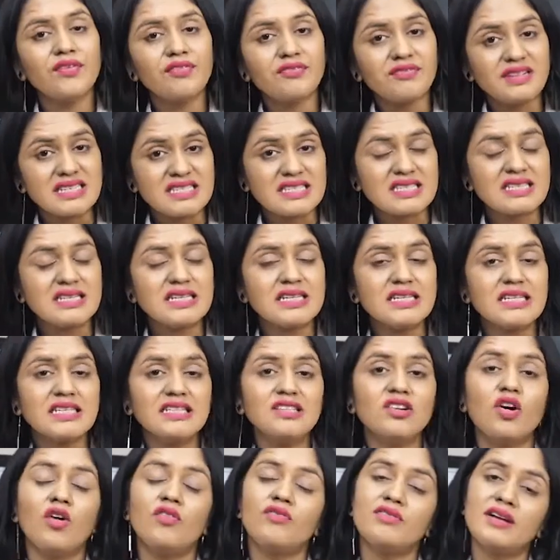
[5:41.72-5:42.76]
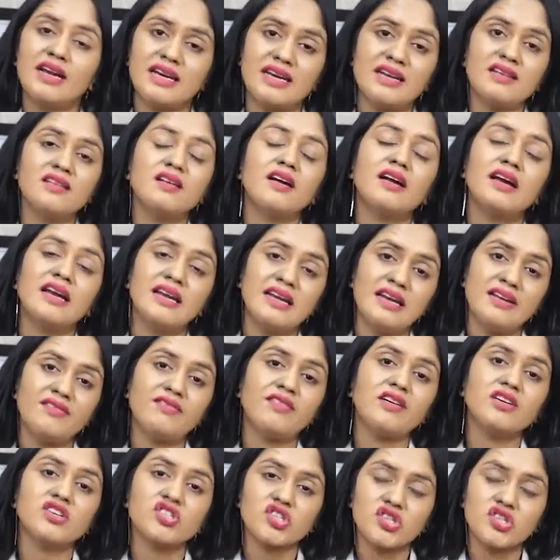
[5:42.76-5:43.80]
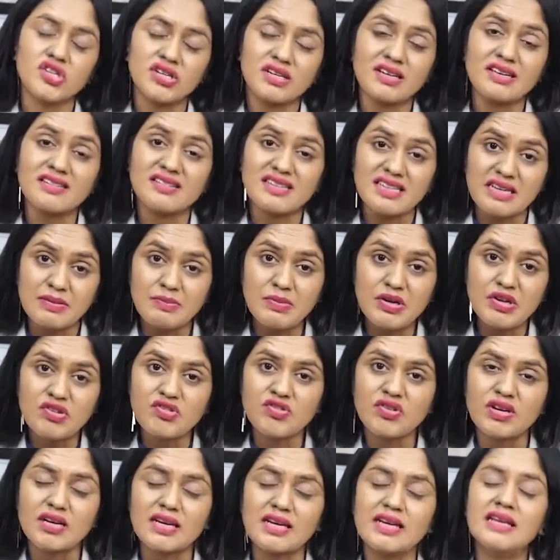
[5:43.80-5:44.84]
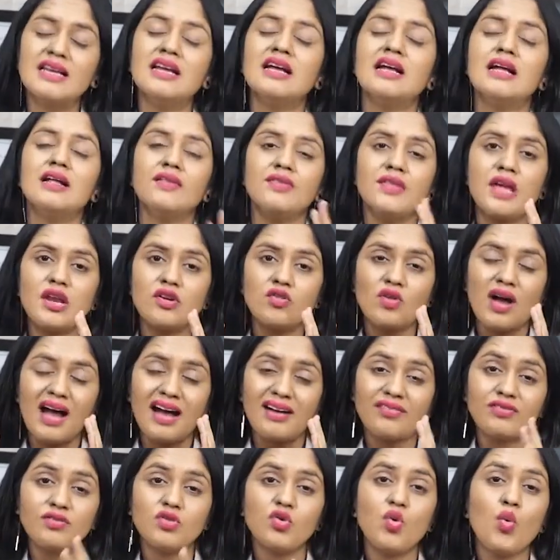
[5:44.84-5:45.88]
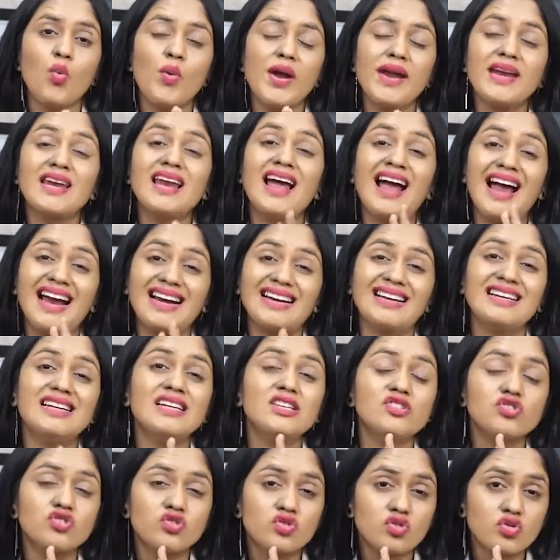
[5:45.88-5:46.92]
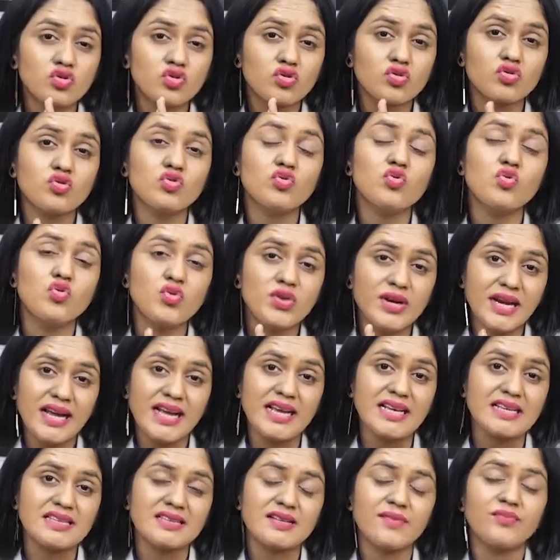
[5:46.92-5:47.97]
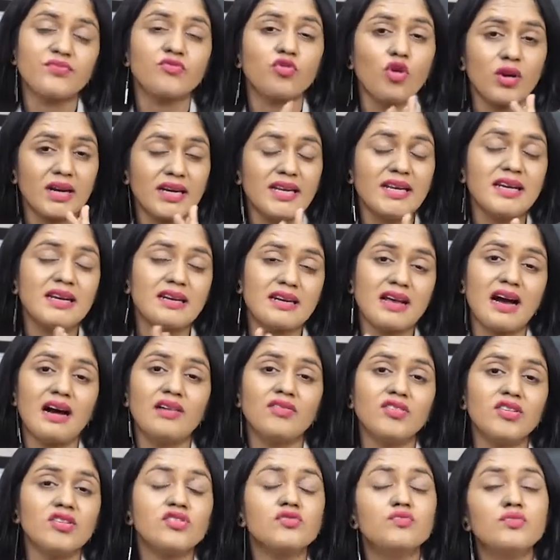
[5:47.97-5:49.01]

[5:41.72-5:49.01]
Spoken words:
the facility of getting a kidney function test immediately, then you have to wait at least 2 days, 48 hours